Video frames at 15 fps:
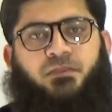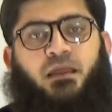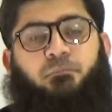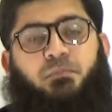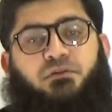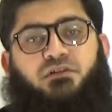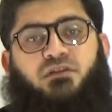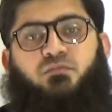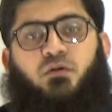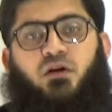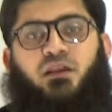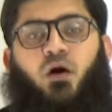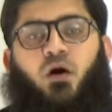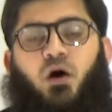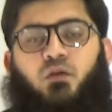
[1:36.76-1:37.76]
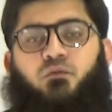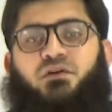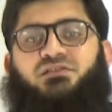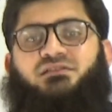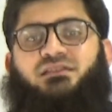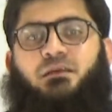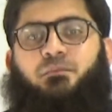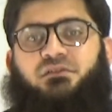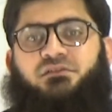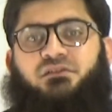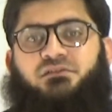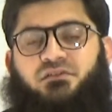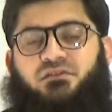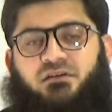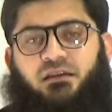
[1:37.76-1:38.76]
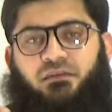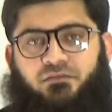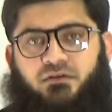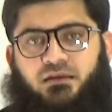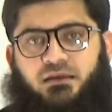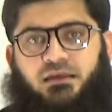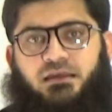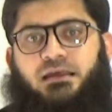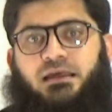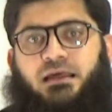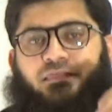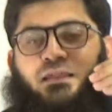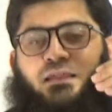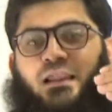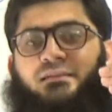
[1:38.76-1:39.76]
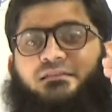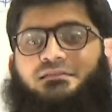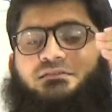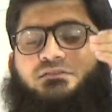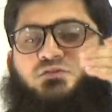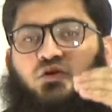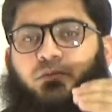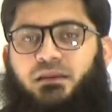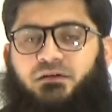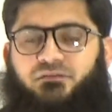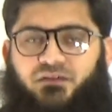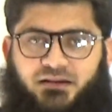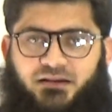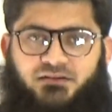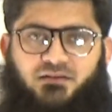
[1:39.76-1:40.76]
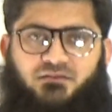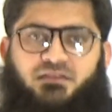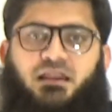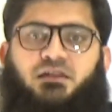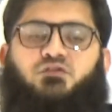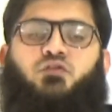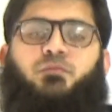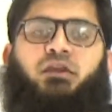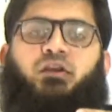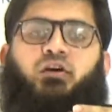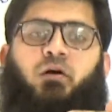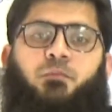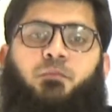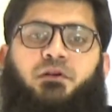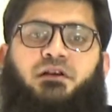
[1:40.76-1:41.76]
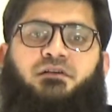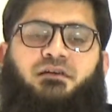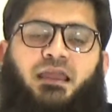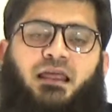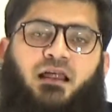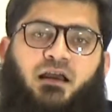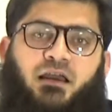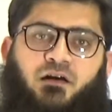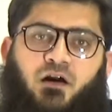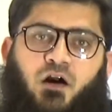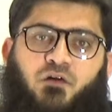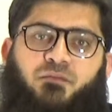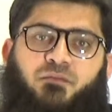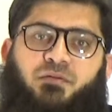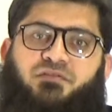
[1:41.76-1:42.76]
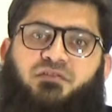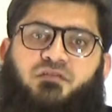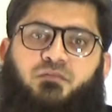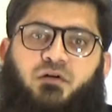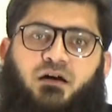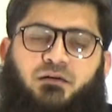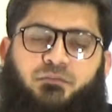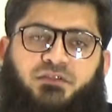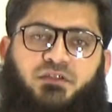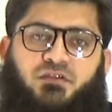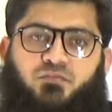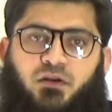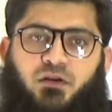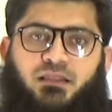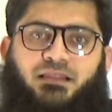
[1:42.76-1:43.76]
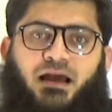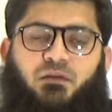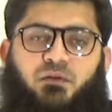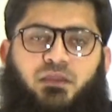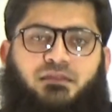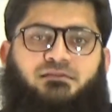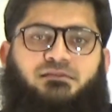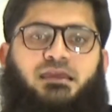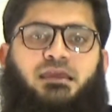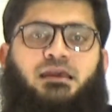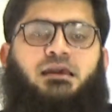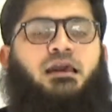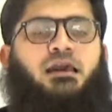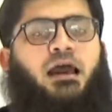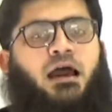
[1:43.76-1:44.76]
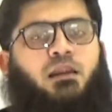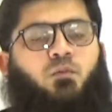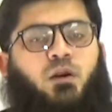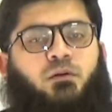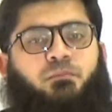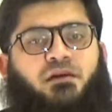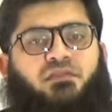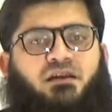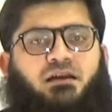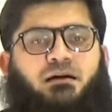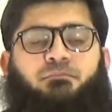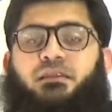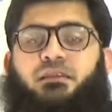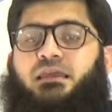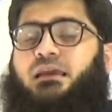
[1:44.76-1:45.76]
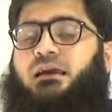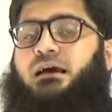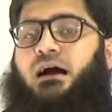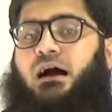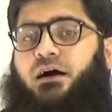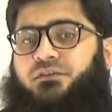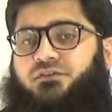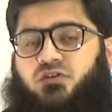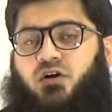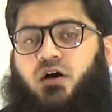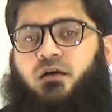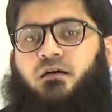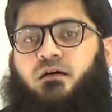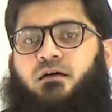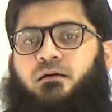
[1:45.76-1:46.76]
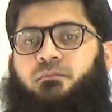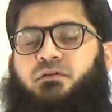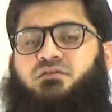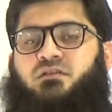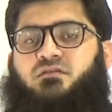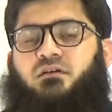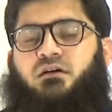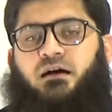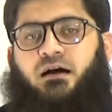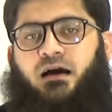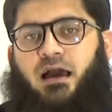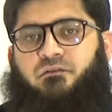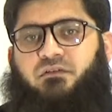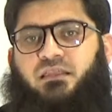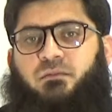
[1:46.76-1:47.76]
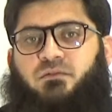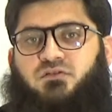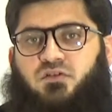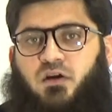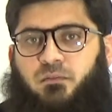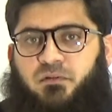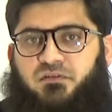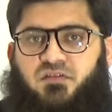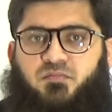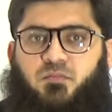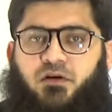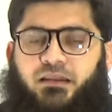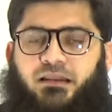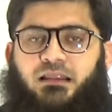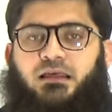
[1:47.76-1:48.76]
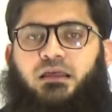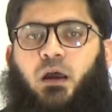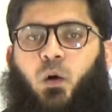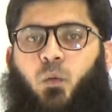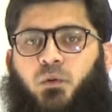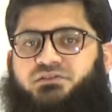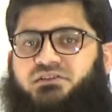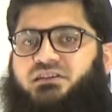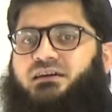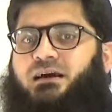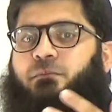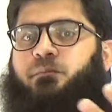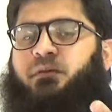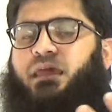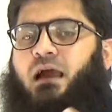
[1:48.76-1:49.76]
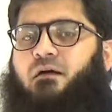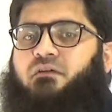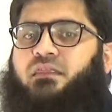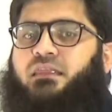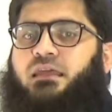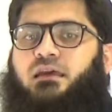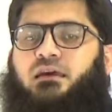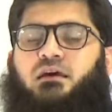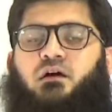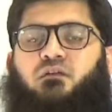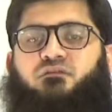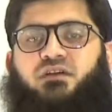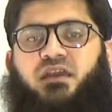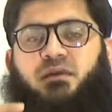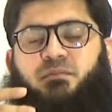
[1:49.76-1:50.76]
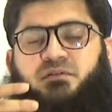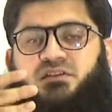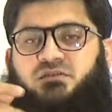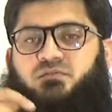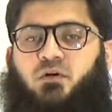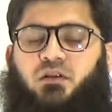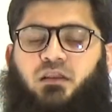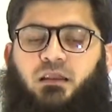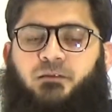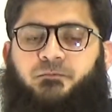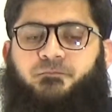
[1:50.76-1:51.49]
business model on which their business is run. There are so many factors, there are so many components of a business model that we can see, and what makes a company a strong business, having a strong business model versus the company having the weak business model.